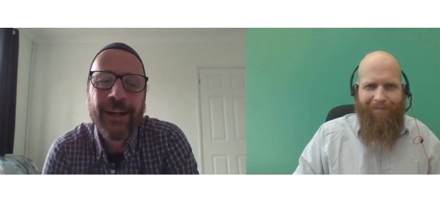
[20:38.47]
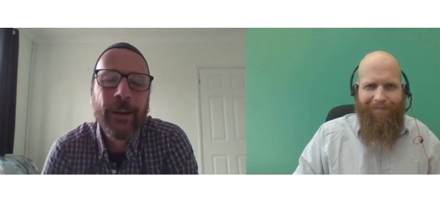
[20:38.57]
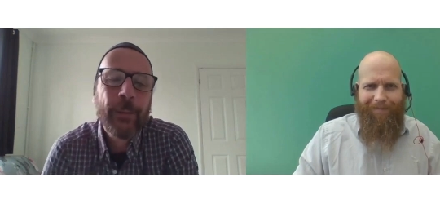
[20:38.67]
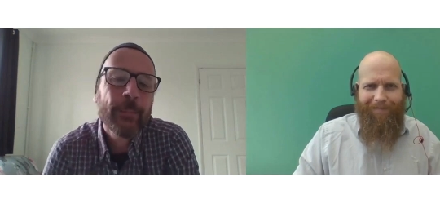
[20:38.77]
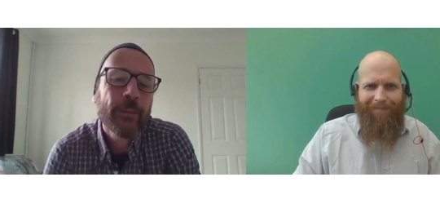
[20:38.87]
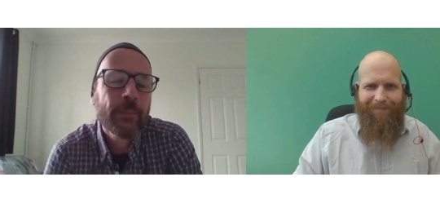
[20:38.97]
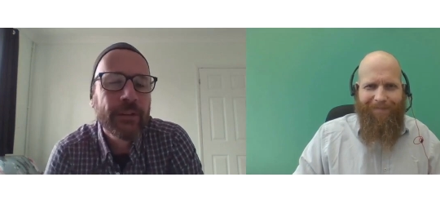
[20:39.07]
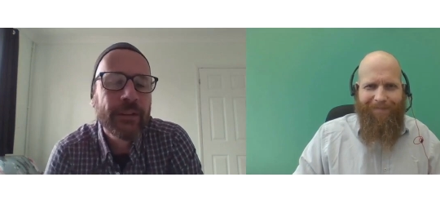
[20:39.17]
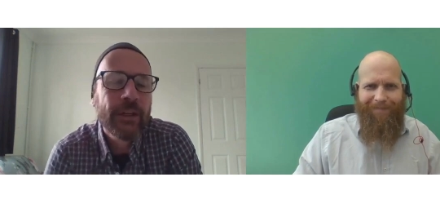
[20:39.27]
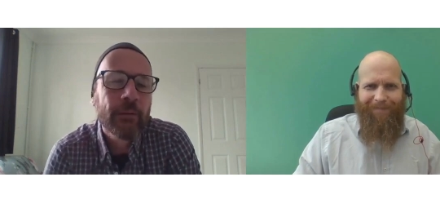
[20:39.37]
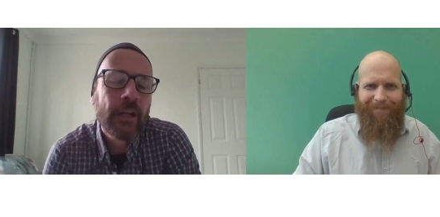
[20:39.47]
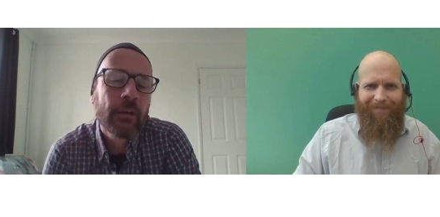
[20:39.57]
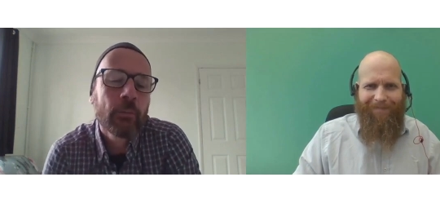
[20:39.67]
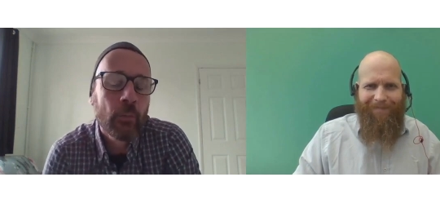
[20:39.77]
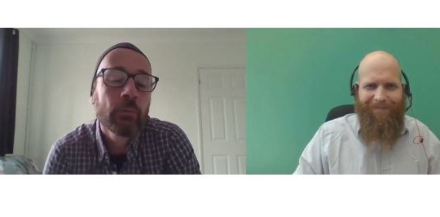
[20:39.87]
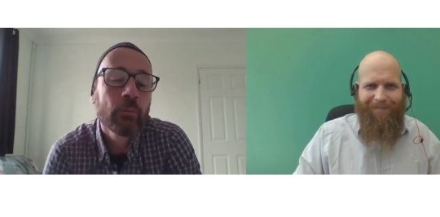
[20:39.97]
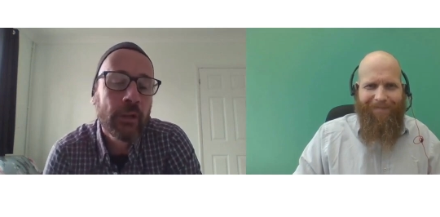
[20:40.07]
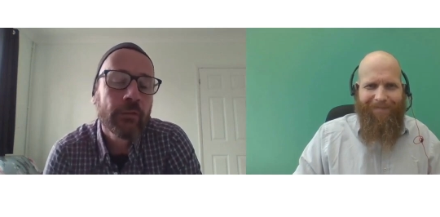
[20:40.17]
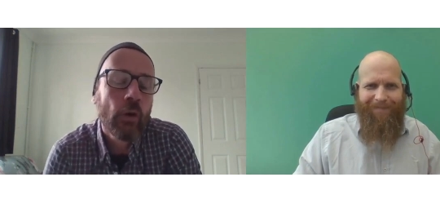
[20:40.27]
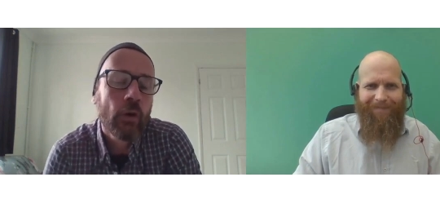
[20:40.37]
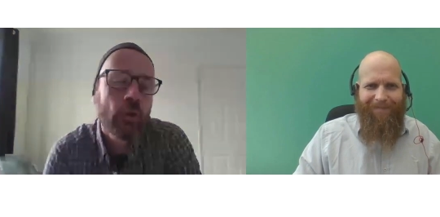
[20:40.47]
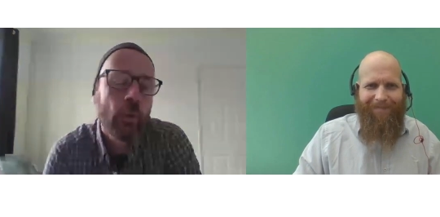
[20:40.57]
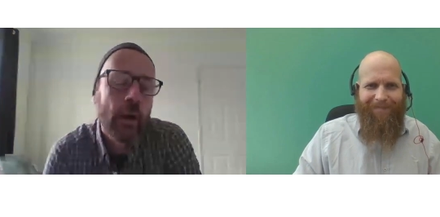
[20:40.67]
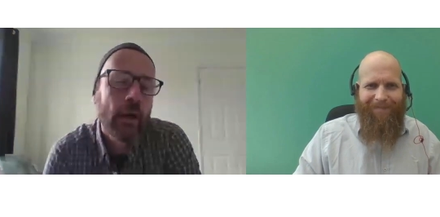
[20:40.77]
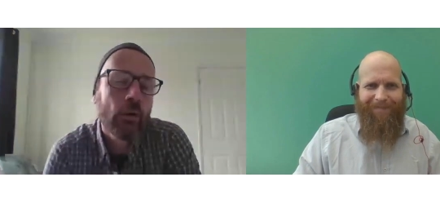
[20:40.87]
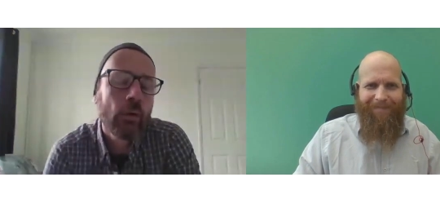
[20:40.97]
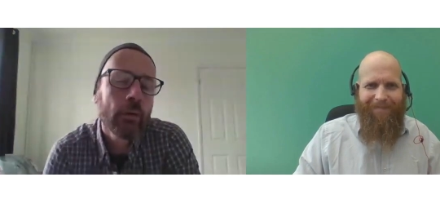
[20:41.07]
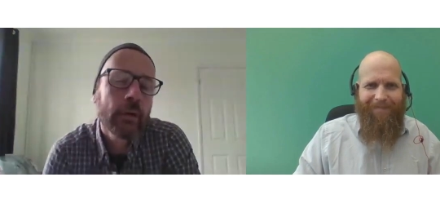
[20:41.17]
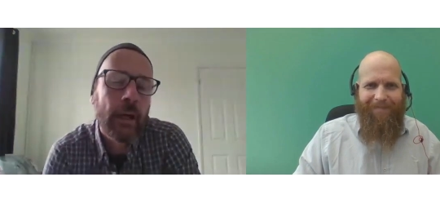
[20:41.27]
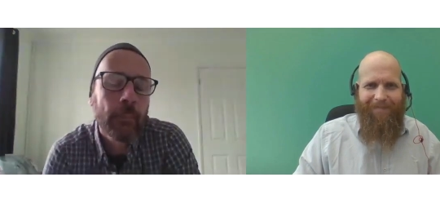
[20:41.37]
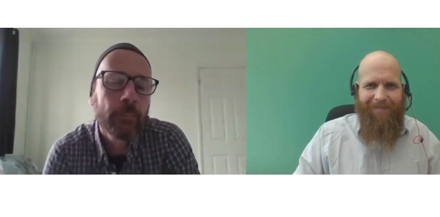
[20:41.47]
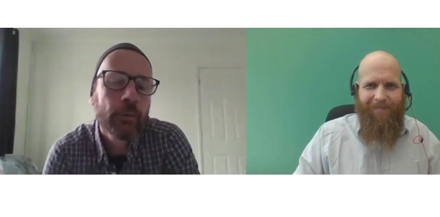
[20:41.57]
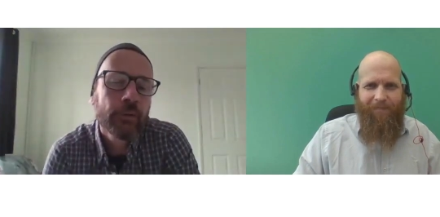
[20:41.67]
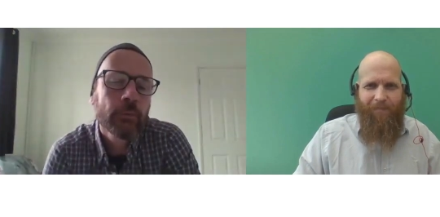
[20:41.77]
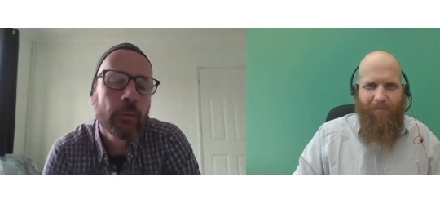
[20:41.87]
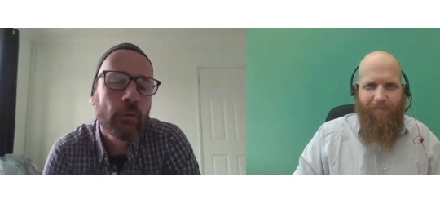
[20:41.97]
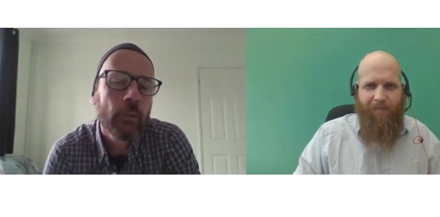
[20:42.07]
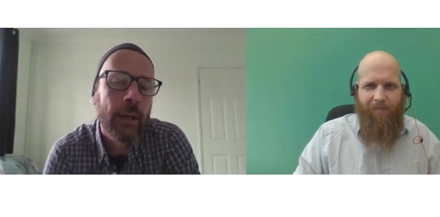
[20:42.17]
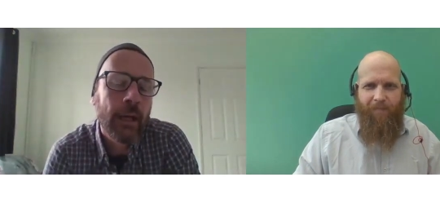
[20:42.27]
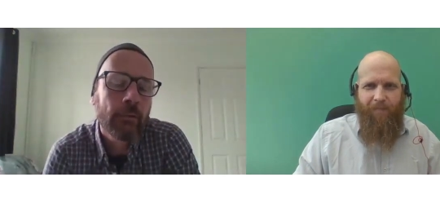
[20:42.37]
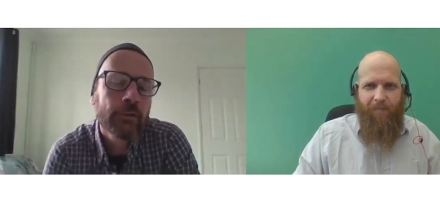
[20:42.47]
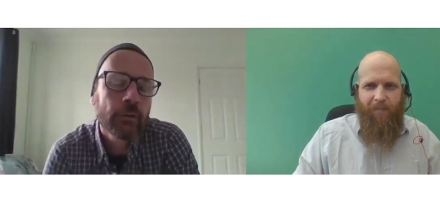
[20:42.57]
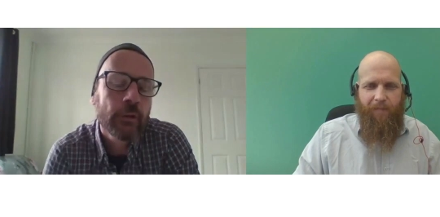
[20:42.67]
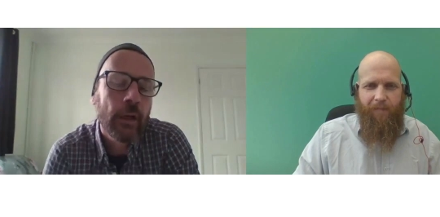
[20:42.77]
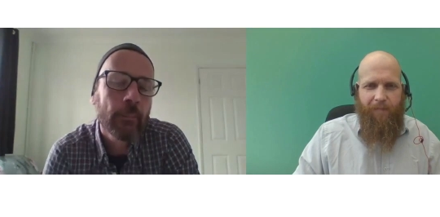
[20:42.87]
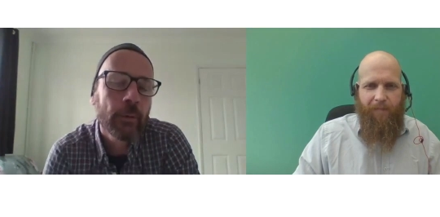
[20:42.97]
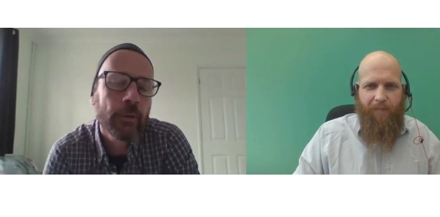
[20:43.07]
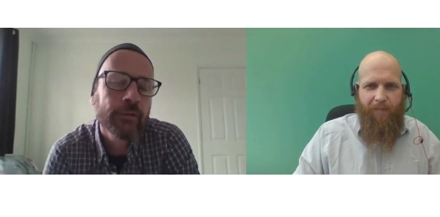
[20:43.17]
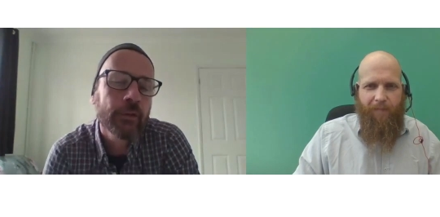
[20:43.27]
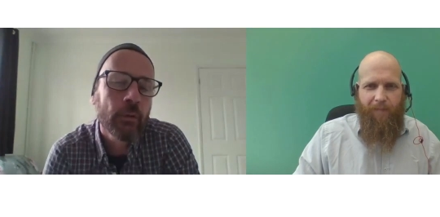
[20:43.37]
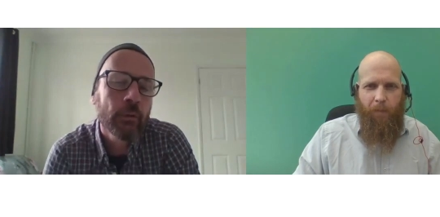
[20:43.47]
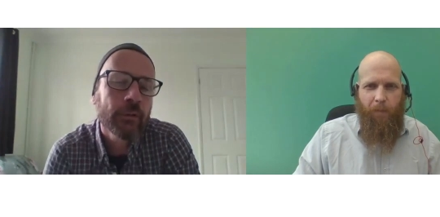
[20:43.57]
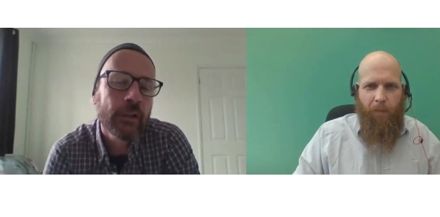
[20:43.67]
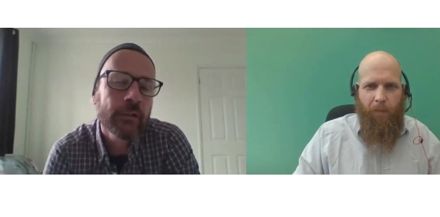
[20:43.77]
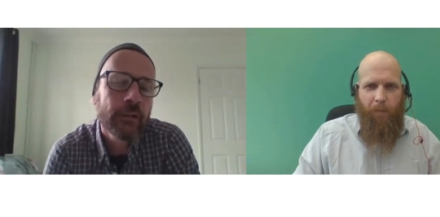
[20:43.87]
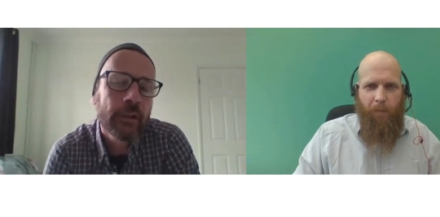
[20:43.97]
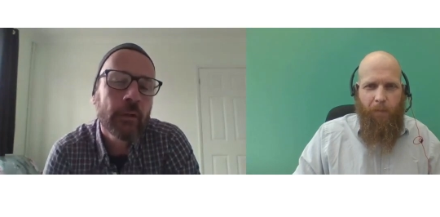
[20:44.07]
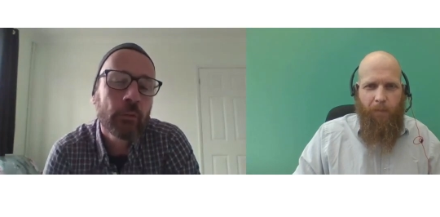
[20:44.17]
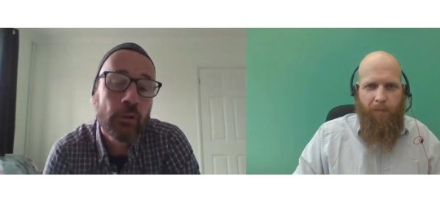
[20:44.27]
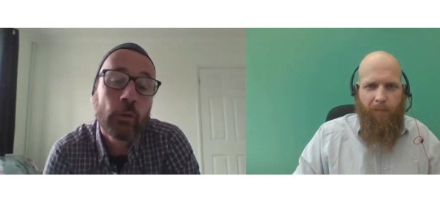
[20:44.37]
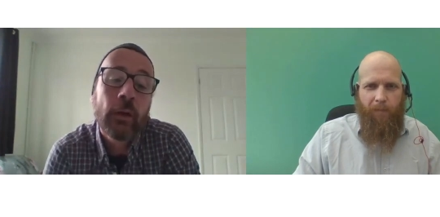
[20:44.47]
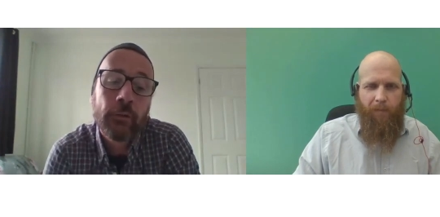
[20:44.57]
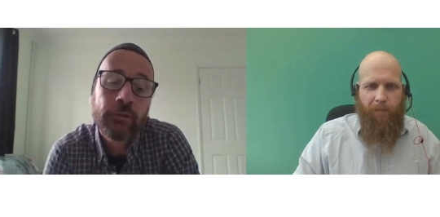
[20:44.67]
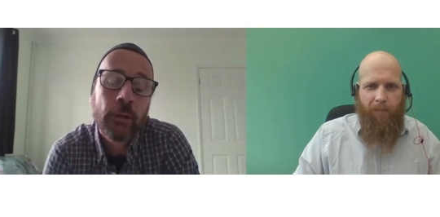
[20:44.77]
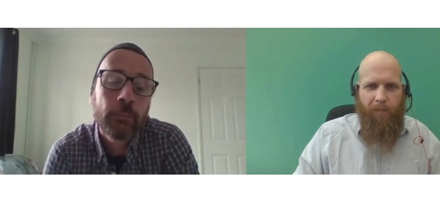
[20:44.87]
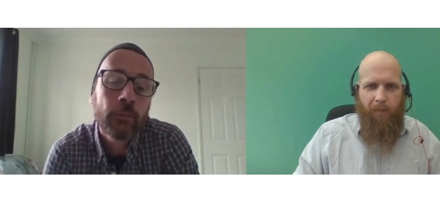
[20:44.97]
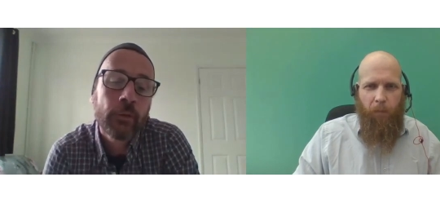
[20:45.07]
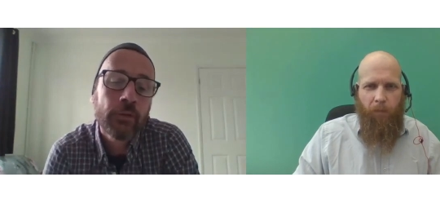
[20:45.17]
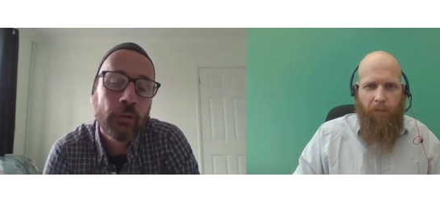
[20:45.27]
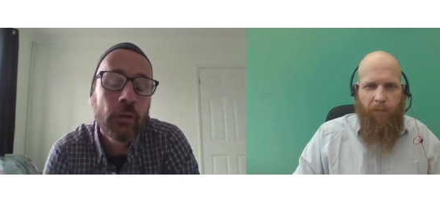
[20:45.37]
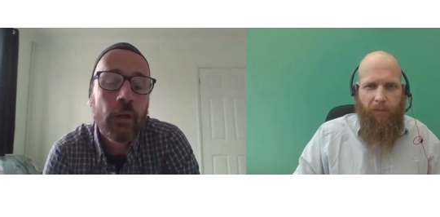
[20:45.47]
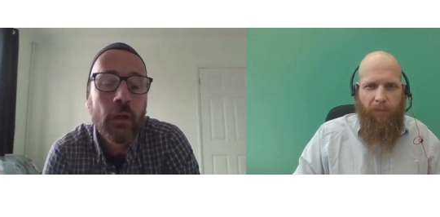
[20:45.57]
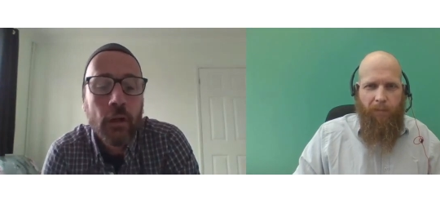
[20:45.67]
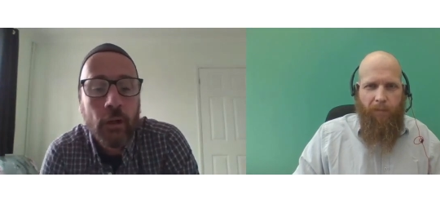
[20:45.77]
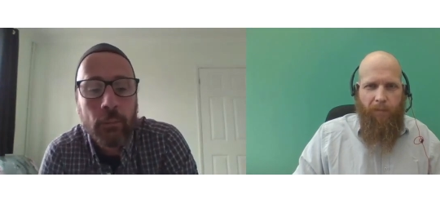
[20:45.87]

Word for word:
Speaker 1: Um, but yeah, we get we we've got quail on campus, we've got parrots on campus. So essentially, we do have some provision,